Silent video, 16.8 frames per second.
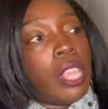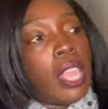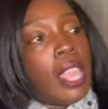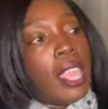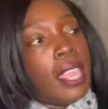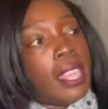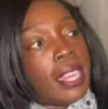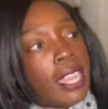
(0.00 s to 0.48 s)

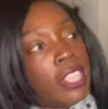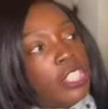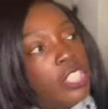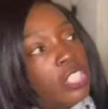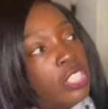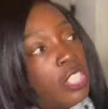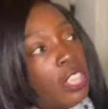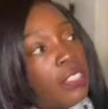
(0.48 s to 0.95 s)
And I
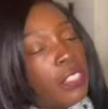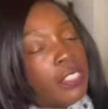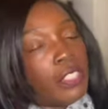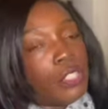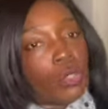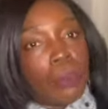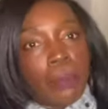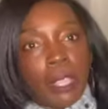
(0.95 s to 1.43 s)
just thought that this
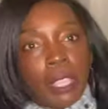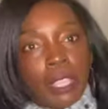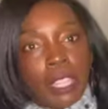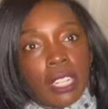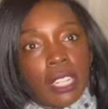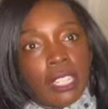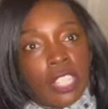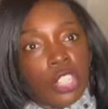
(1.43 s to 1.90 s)
would be a good
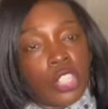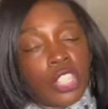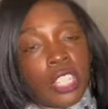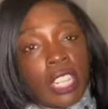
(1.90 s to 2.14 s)
addition.